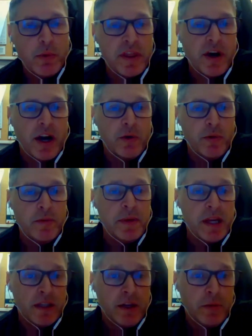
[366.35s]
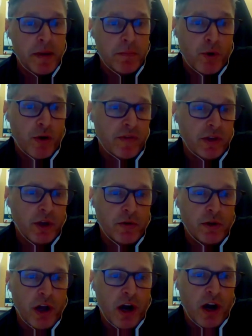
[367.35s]
we thought it would be a little bit more of a
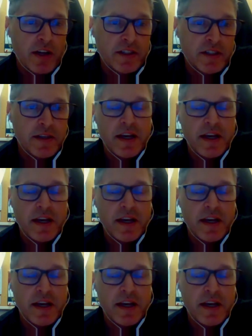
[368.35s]
local haunt.